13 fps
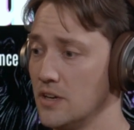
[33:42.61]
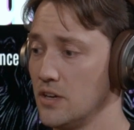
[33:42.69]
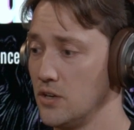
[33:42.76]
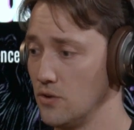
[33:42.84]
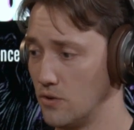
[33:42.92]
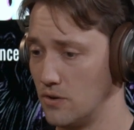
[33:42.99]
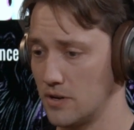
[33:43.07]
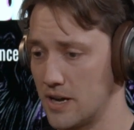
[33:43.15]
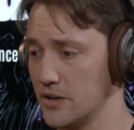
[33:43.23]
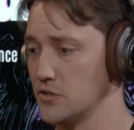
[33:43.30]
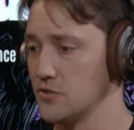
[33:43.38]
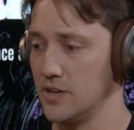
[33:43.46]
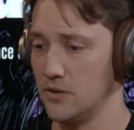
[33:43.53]
your
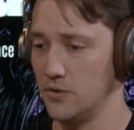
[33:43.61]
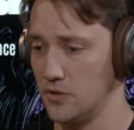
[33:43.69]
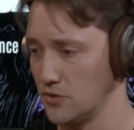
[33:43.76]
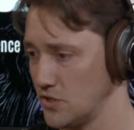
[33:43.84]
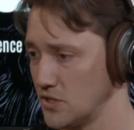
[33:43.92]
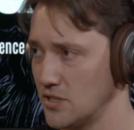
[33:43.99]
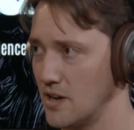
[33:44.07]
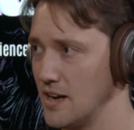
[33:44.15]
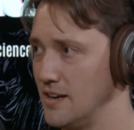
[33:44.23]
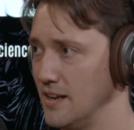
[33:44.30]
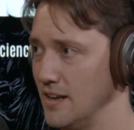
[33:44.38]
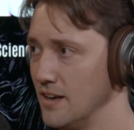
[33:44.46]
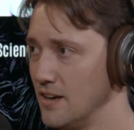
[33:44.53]
country or your
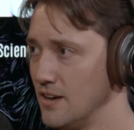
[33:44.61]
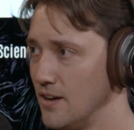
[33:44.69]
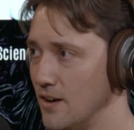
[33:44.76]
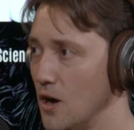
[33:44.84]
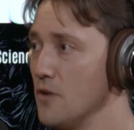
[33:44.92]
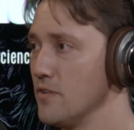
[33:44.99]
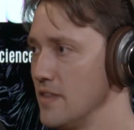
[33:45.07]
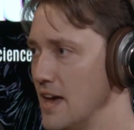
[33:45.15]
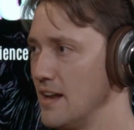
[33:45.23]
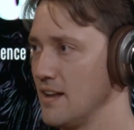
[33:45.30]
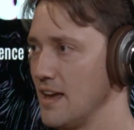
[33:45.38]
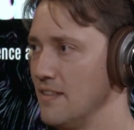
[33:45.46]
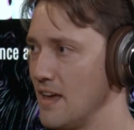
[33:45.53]
society over that,
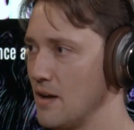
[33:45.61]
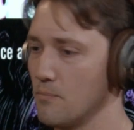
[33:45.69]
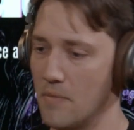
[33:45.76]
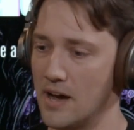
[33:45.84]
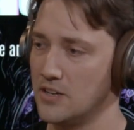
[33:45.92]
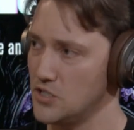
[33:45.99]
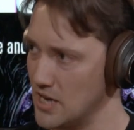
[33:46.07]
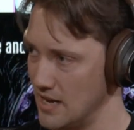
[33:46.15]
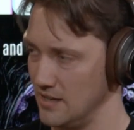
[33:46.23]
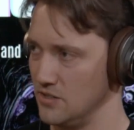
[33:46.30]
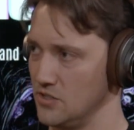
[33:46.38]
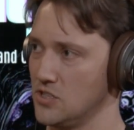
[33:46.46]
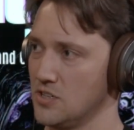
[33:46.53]
and that might
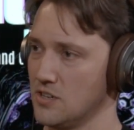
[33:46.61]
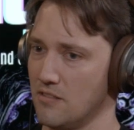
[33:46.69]
change